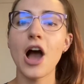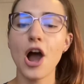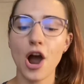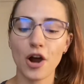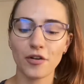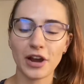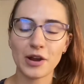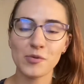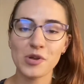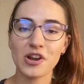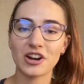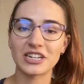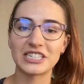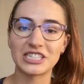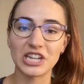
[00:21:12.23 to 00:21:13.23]
All right, we
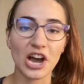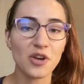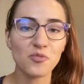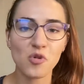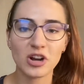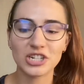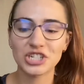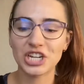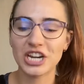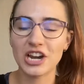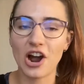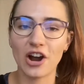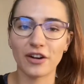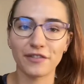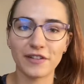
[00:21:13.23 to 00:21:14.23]
are done washing
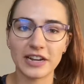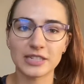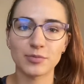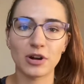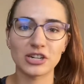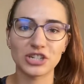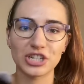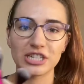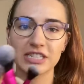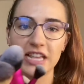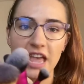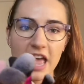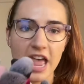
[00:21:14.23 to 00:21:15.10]
our face brushes,